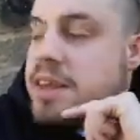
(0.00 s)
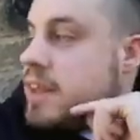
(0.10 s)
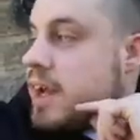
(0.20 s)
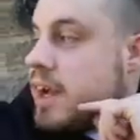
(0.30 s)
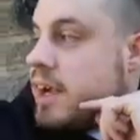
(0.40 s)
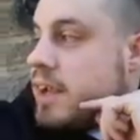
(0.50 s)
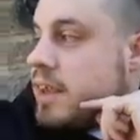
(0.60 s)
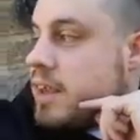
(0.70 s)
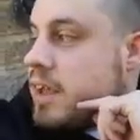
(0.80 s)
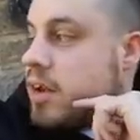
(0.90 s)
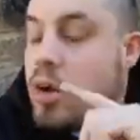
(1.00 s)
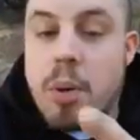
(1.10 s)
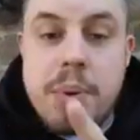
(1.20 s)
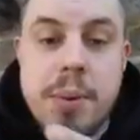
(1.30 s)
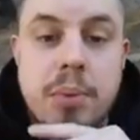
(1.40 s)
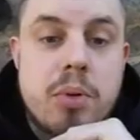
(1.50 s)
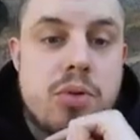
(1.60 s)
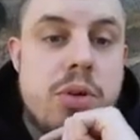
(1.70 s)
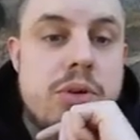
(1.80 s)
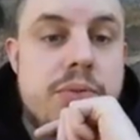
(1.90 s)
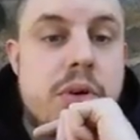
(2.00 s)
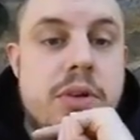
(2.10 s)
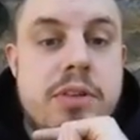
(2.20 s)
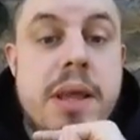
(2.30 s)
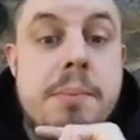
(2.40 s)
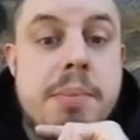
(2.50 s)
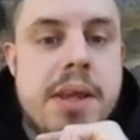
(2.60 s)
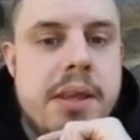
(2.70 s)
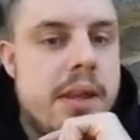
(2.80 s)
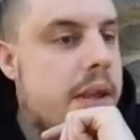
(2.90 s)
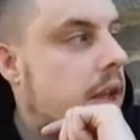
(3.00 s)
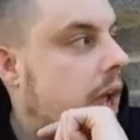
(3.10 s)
that a lot of people are trying to find the MP,